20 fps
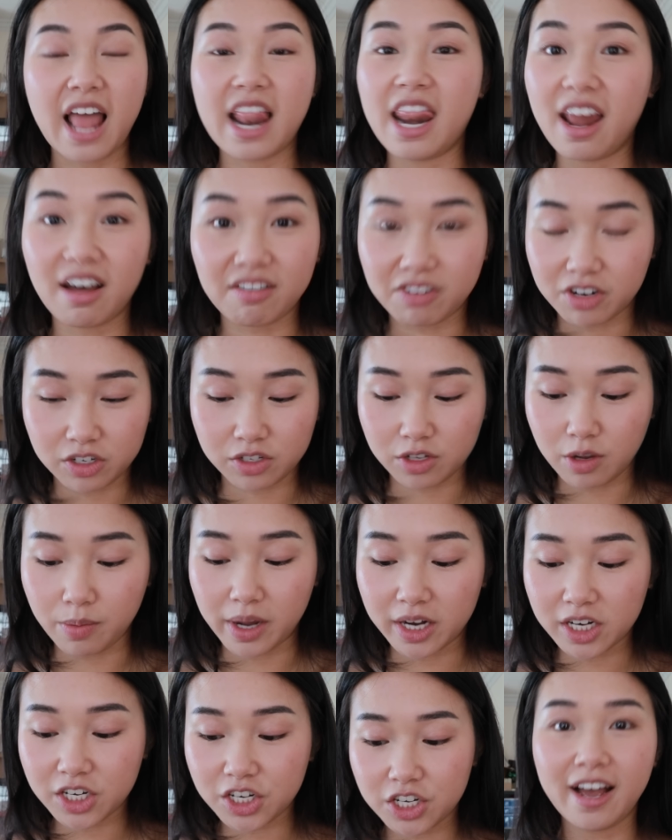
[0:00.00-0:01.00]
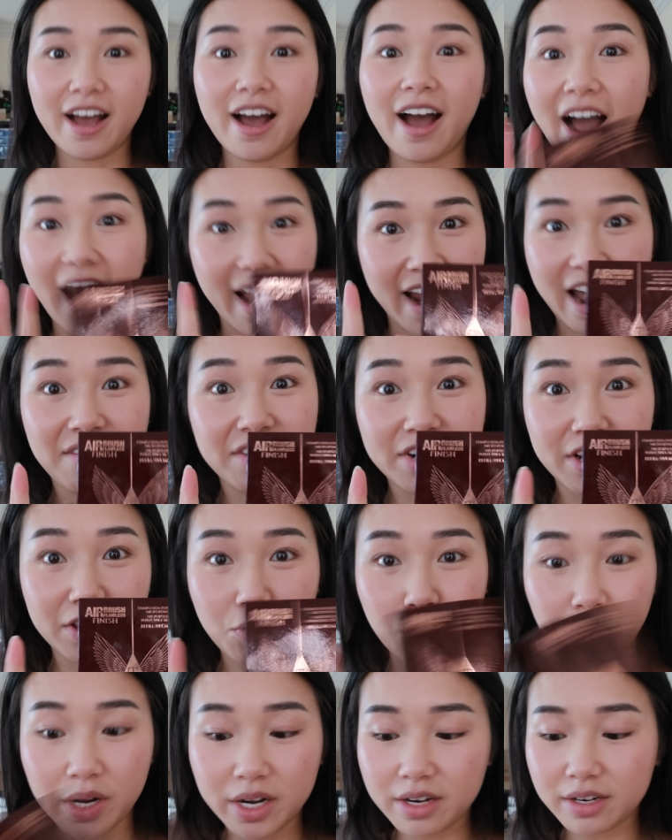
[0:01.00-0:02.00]
I love her so much. I have
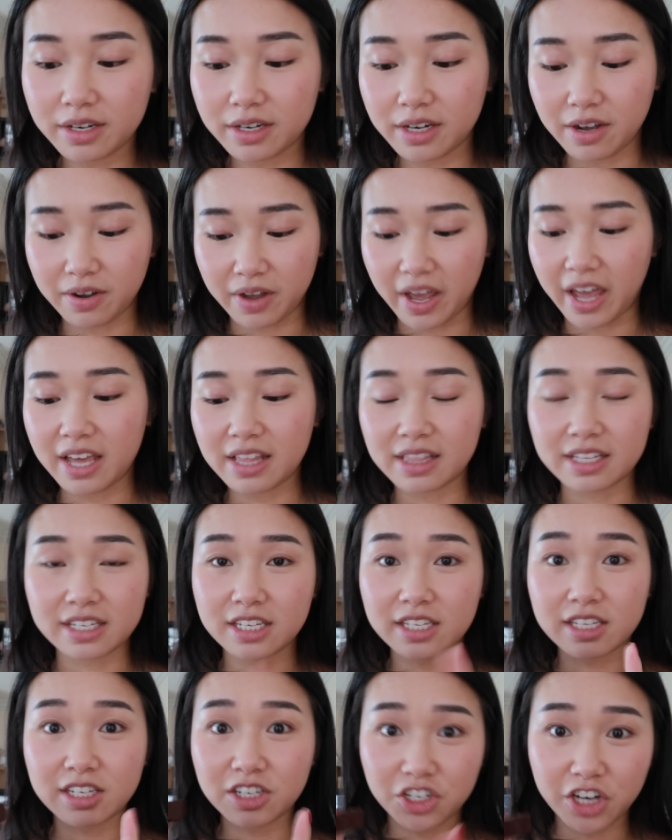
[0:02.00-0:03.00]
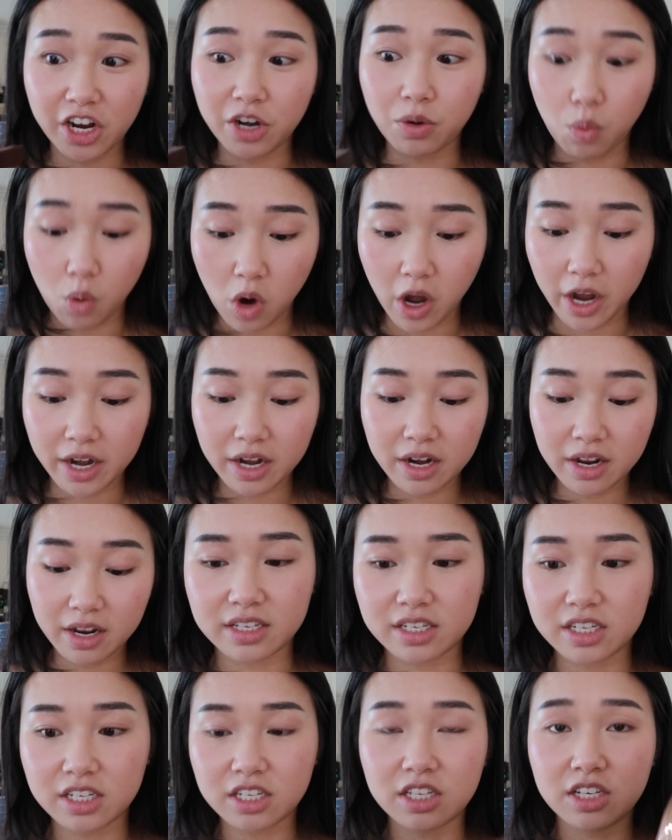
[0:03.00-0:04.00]
another one. Okay, this is in shade 1.
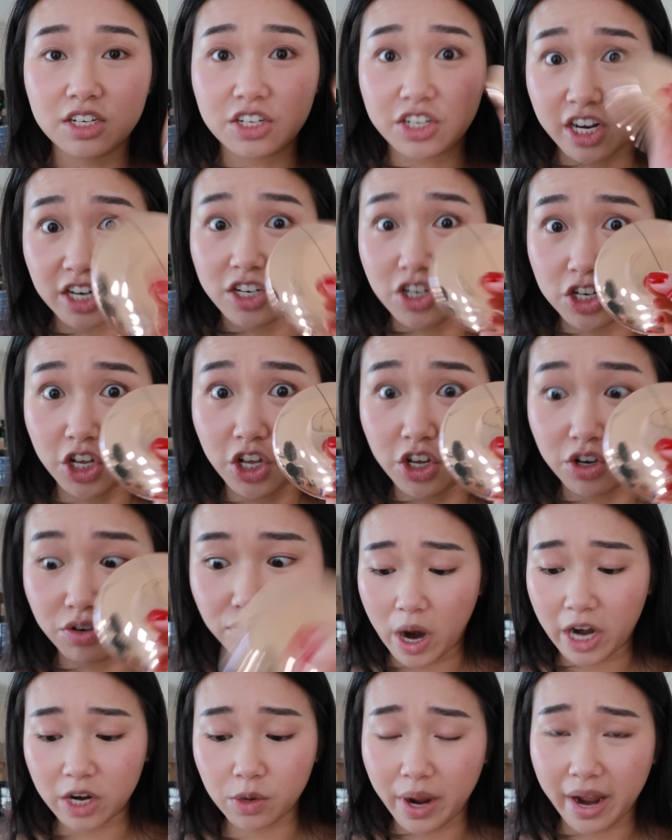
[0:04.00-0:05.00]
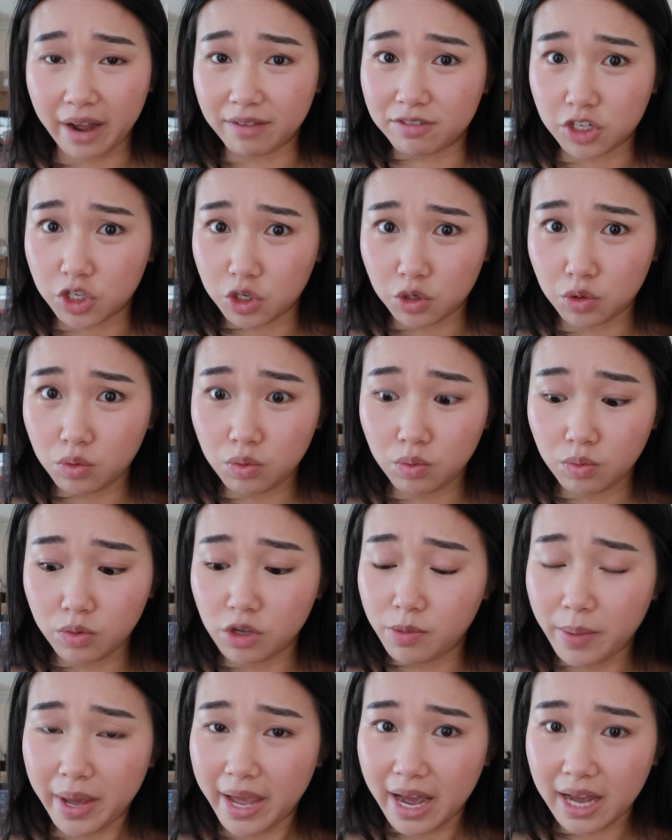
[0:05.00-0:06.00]
This is in shade 2. Why do I have 2,
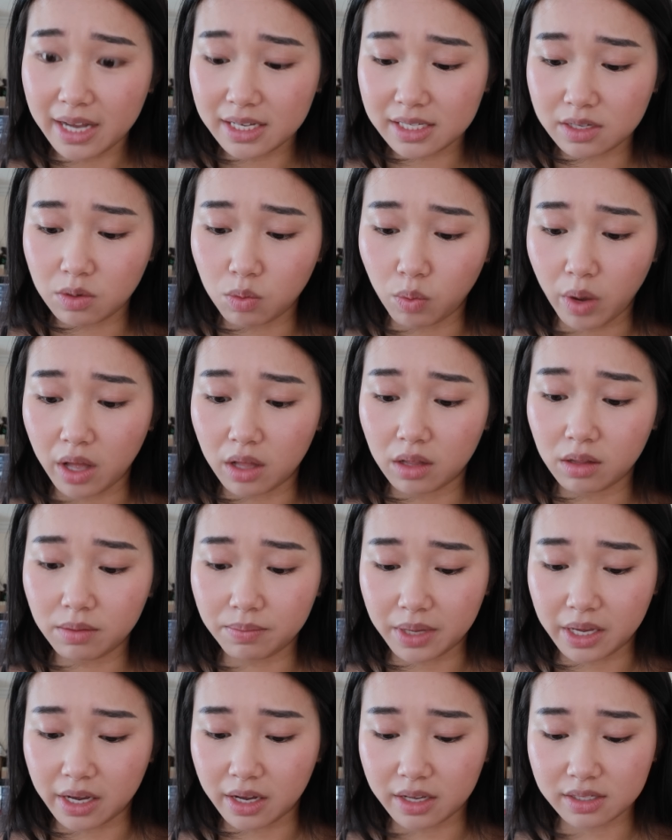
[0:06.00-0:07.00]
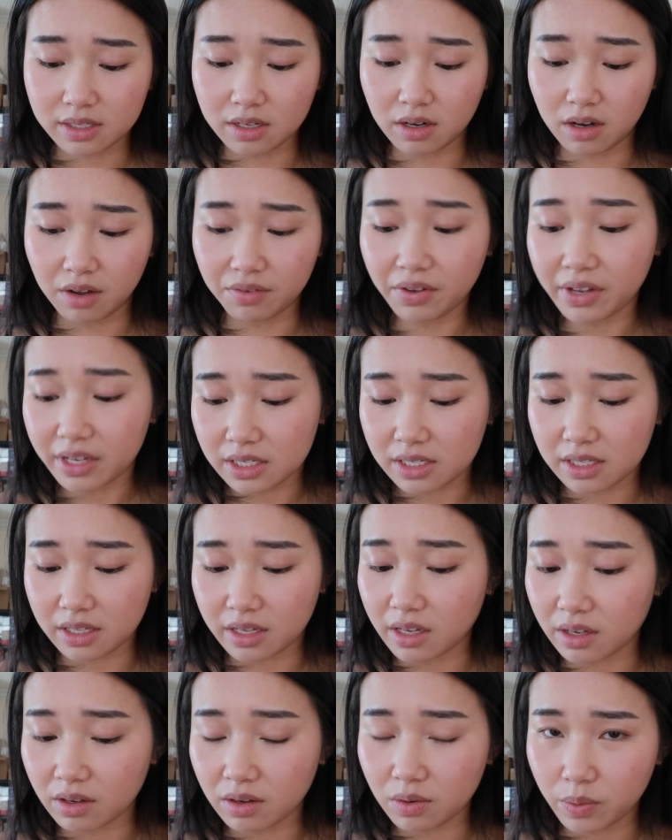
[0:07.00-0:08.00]
you may ask? Well, because
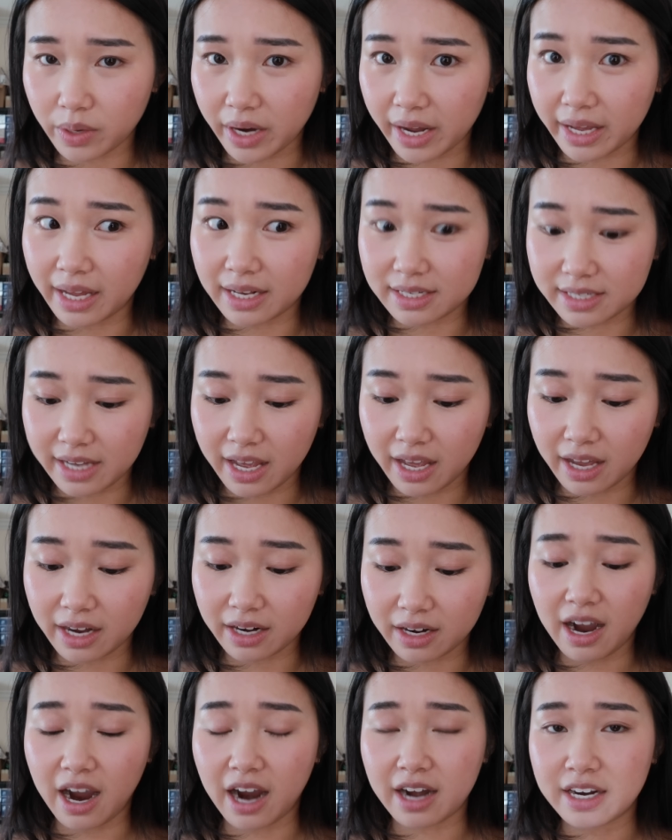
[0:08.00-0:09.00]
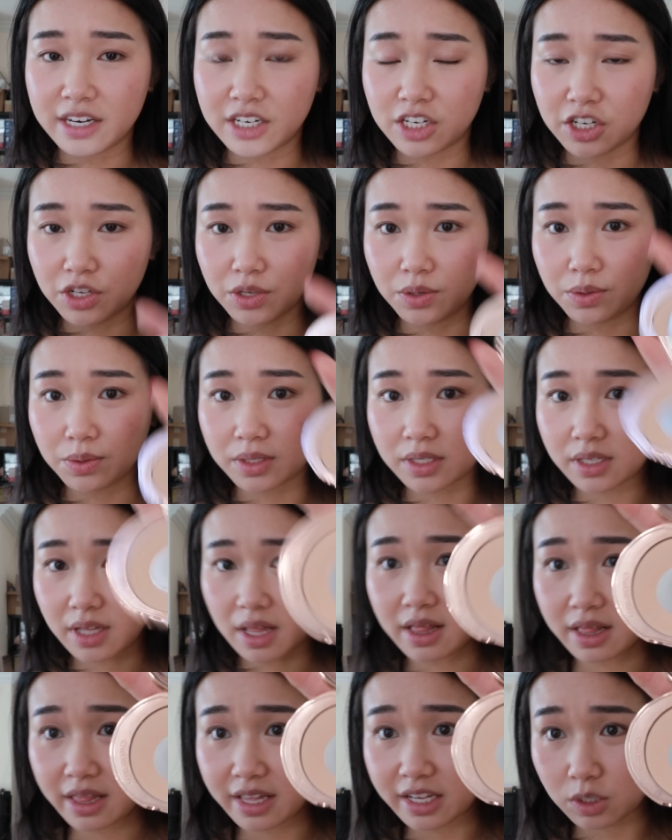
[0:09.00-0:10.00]
obviously when I get tan, I need to use
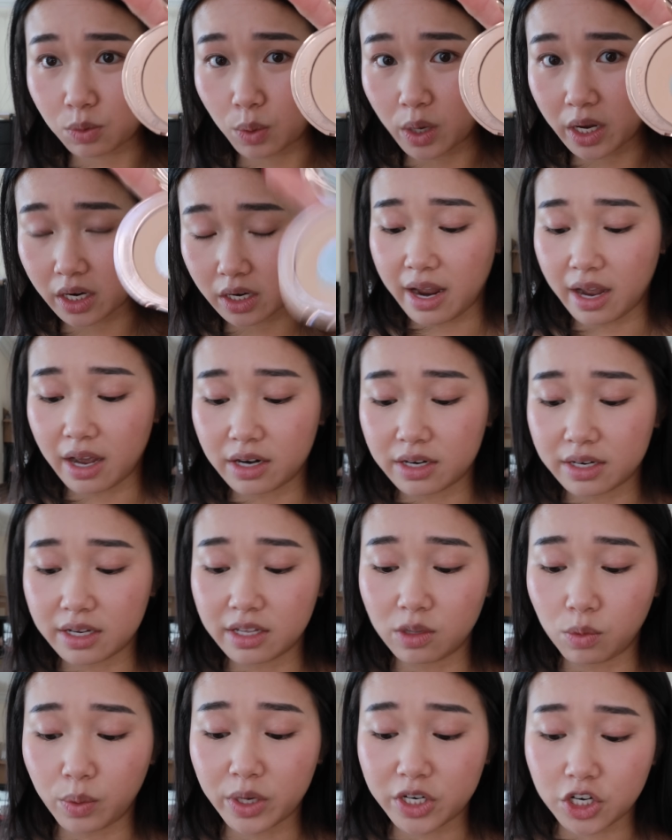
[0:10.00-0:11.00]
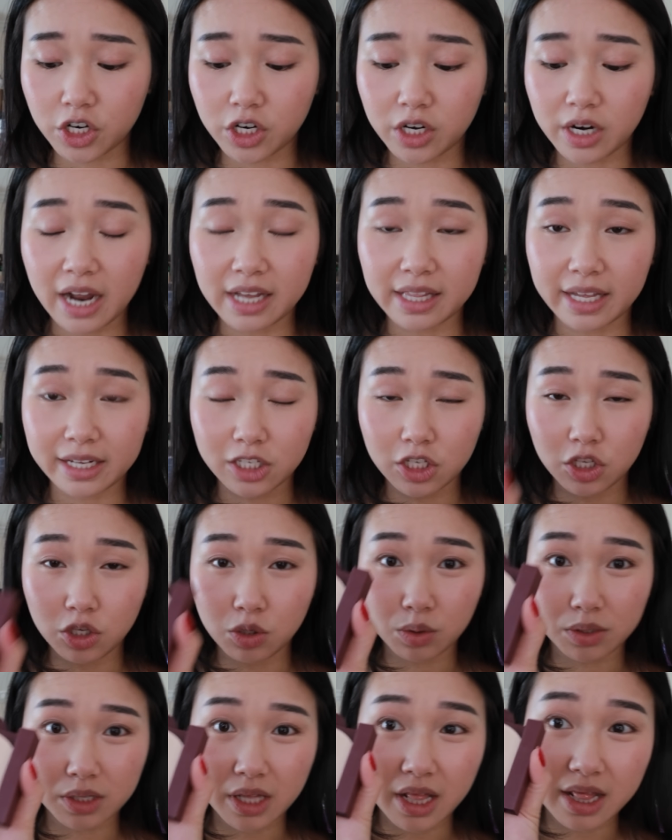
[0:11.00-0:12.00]
this one. And in the winter, I like to
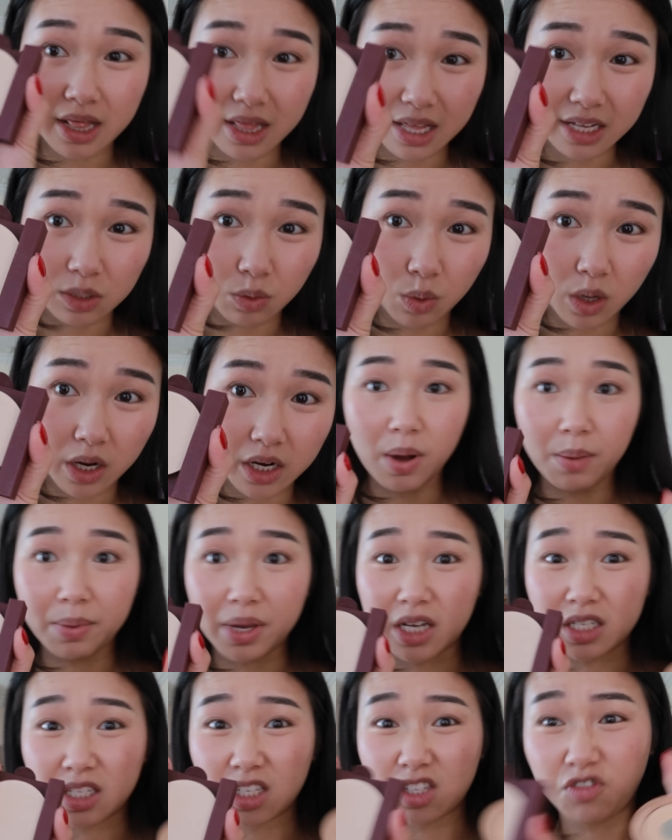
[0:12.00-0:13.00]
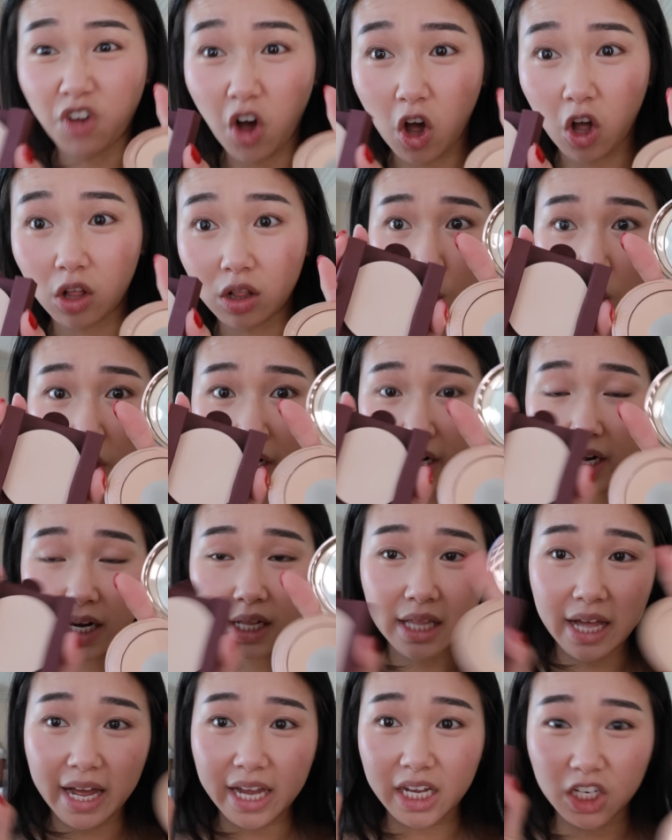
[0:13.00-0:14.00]
use this one. But because it's fall, we're gonna
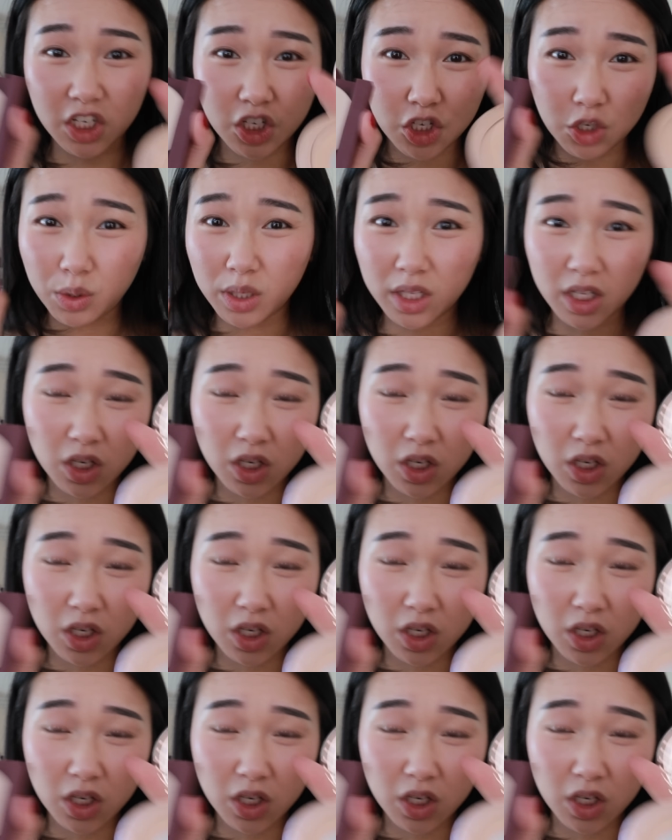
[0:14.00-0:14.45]
like do a